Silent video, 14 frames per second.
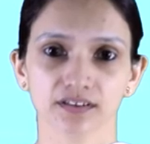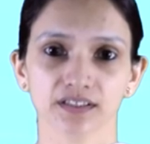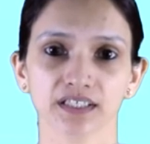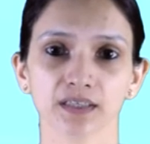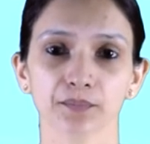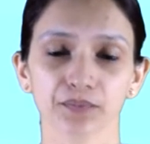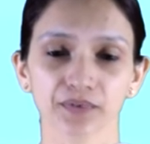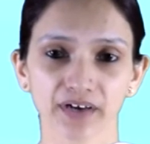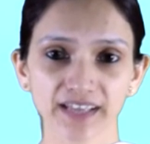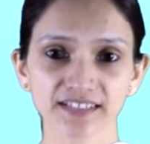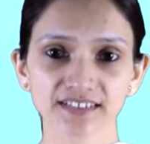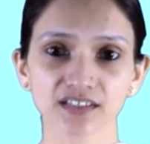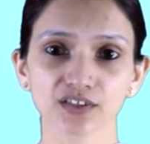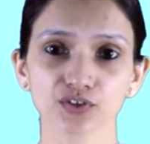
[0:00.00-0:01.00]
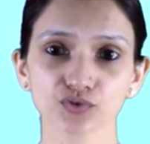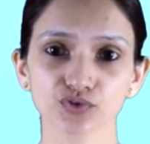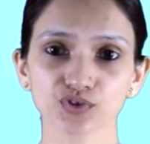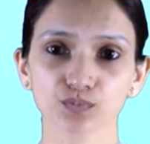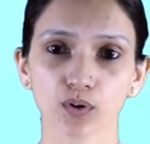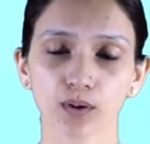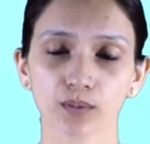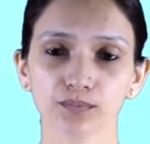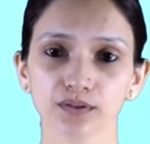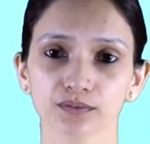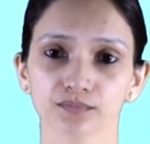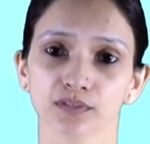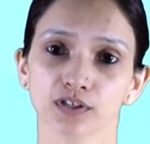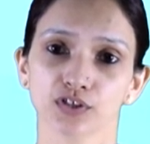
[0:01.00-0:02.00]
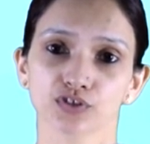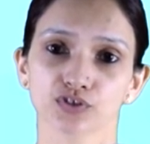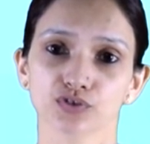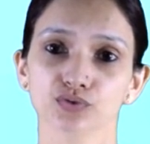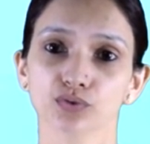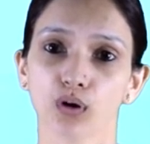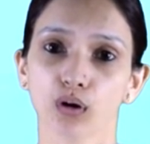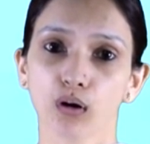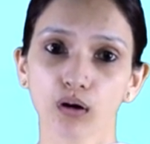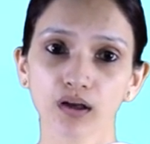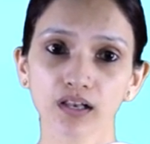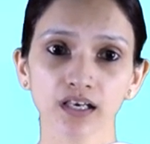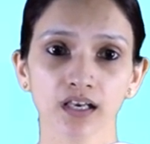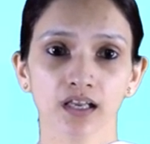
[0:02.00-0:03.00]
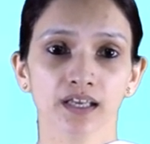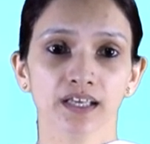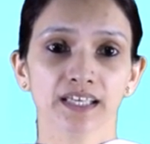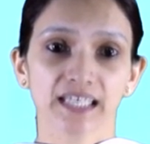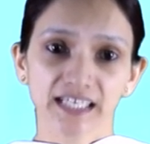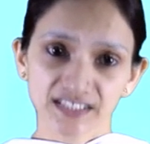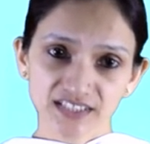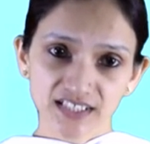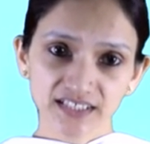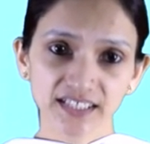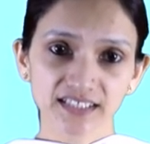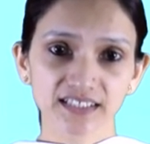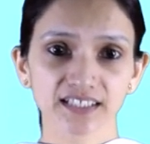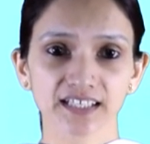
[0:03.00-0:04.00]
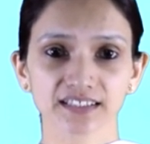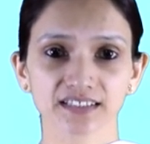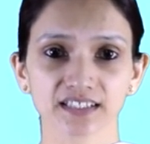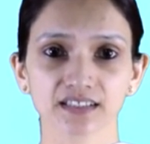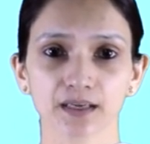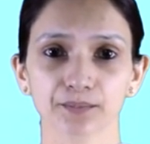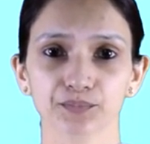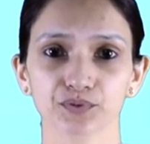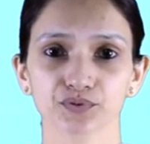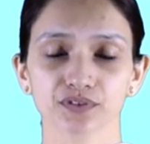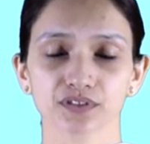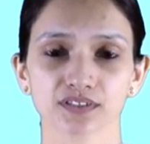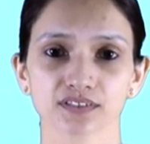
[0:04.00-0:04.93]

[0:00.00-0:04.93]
They comprise a huge problem to all internet connected computers.